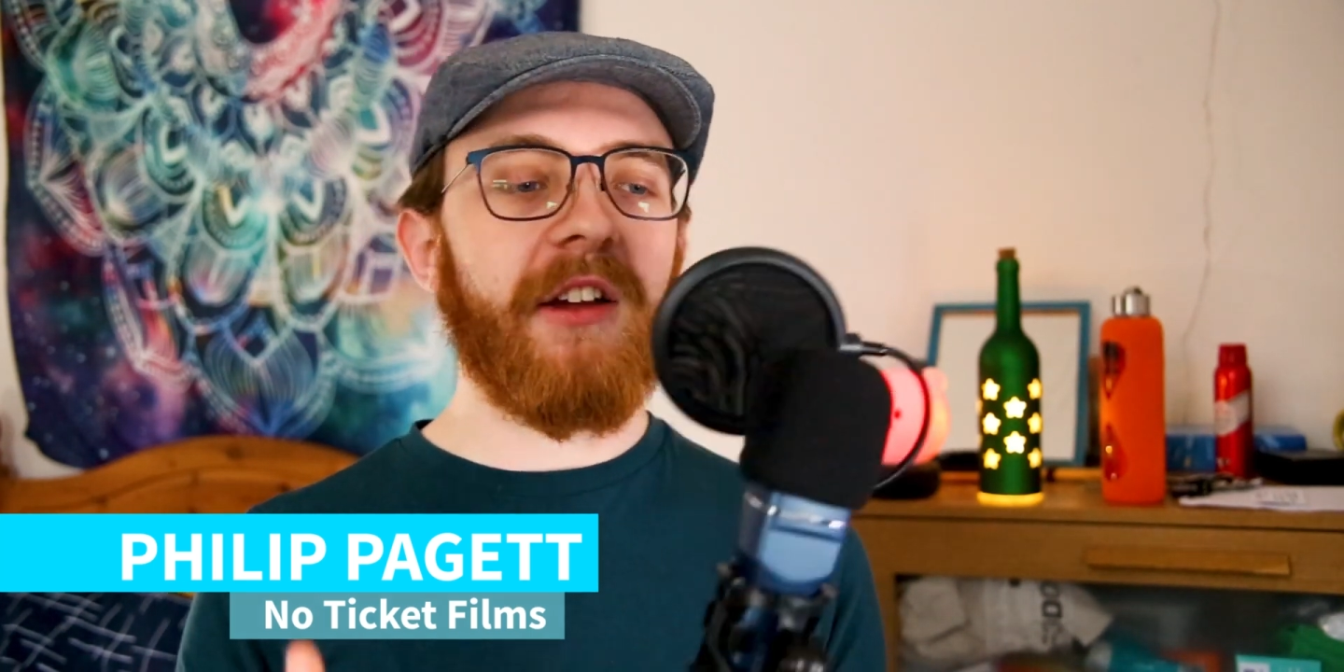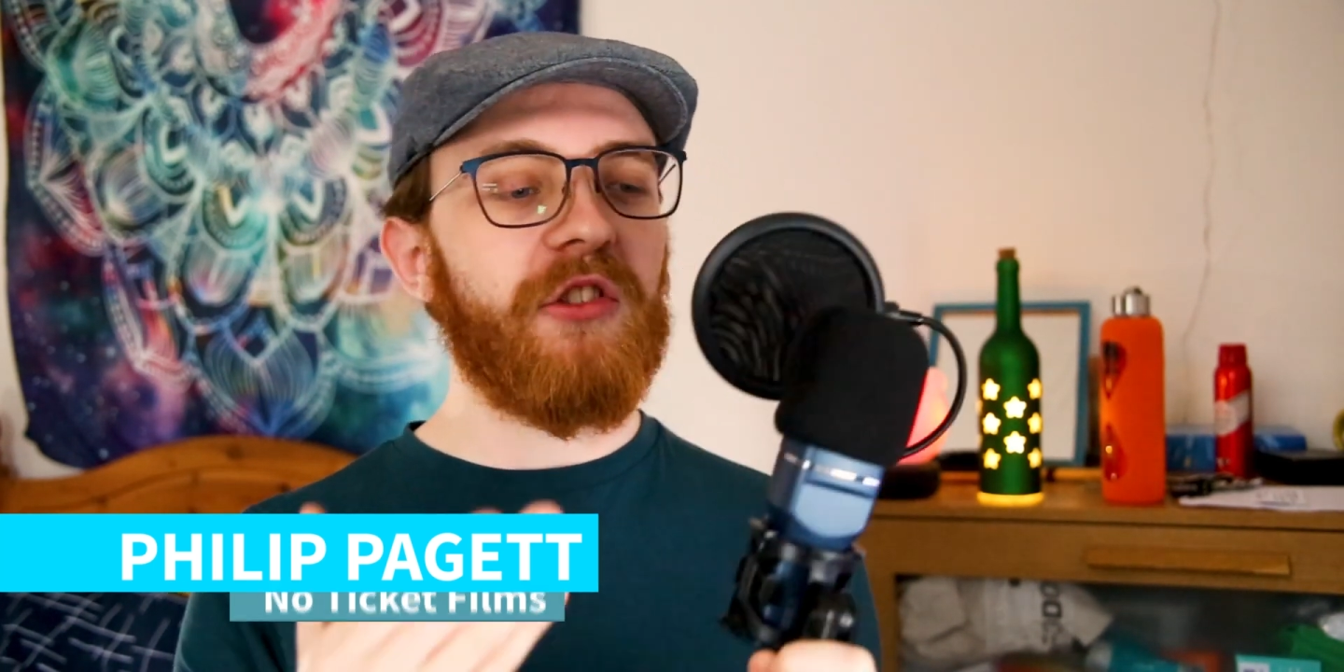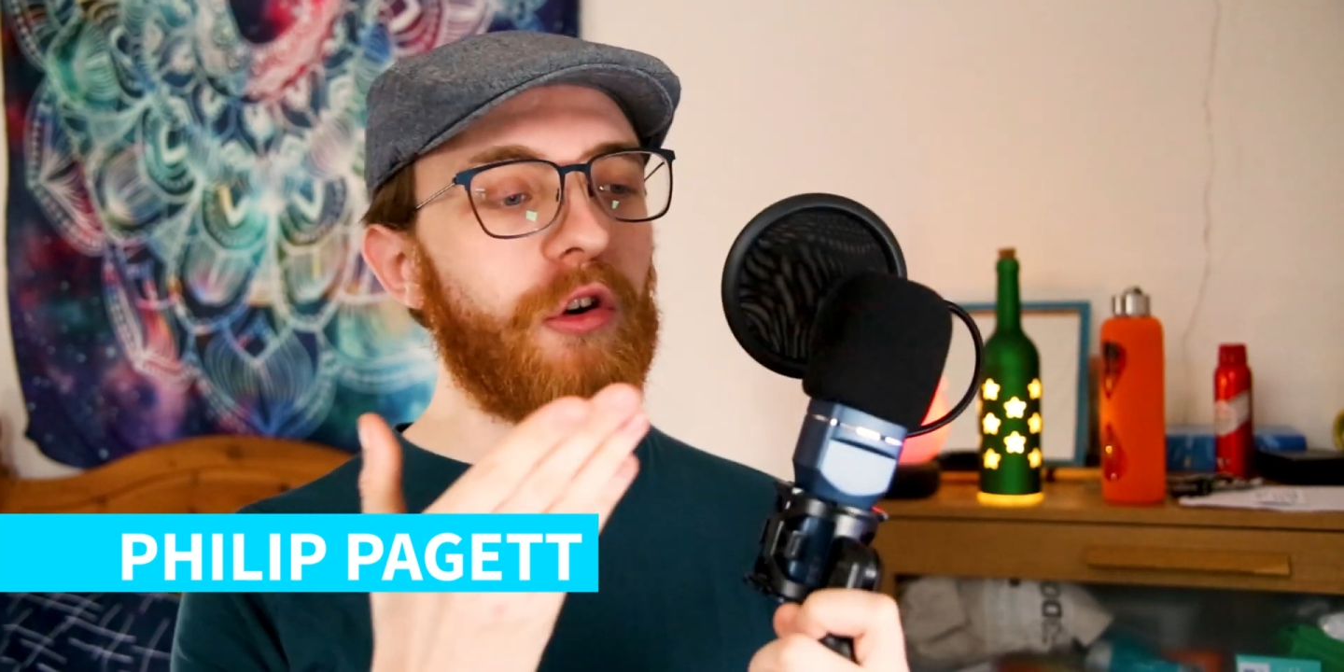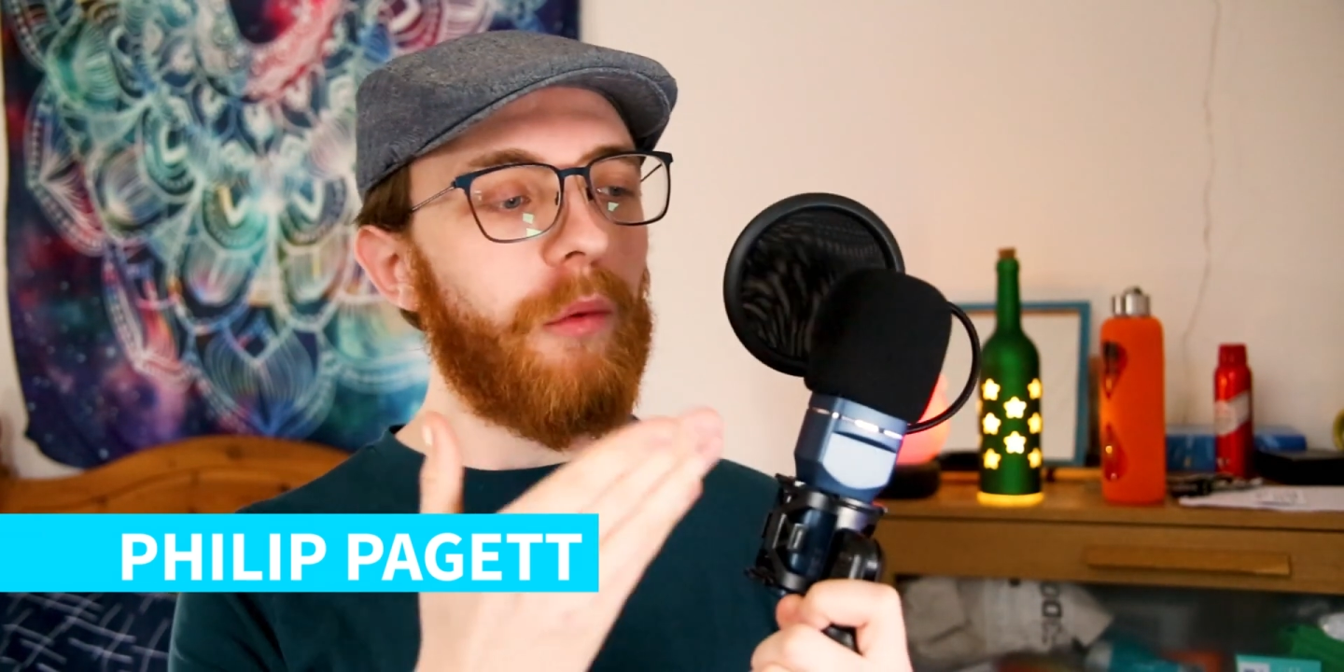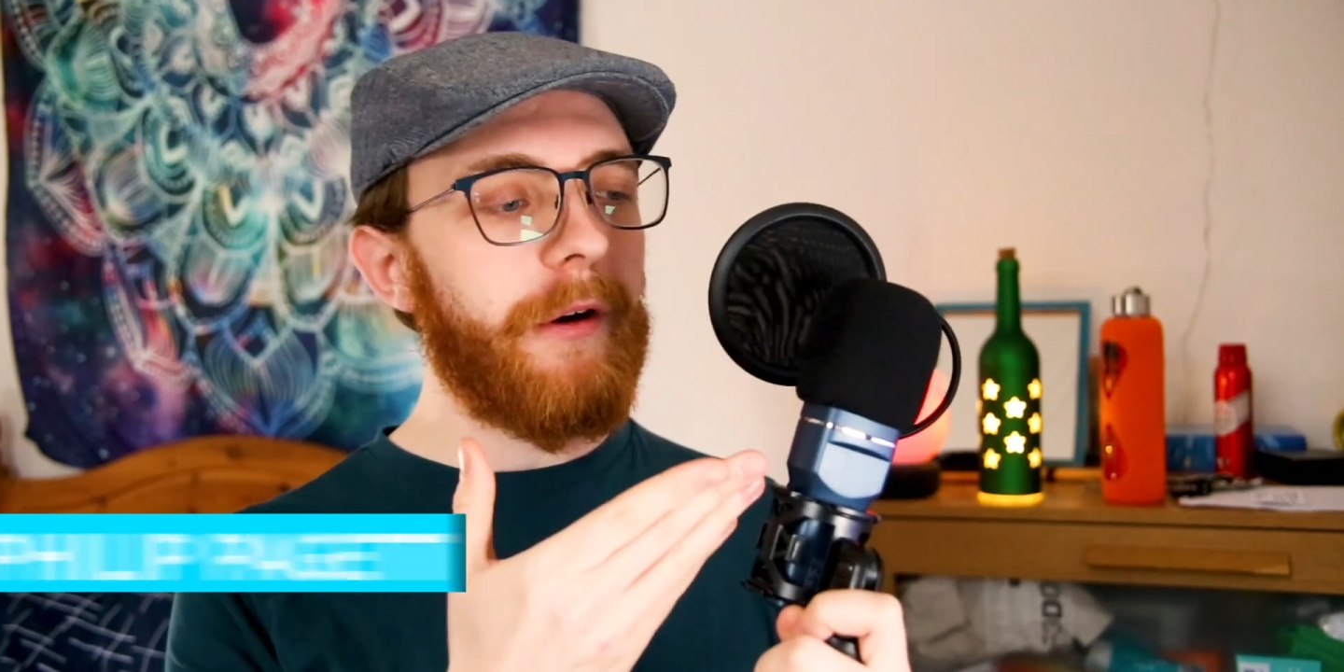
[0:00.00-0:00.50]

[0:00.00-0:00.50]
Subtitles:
external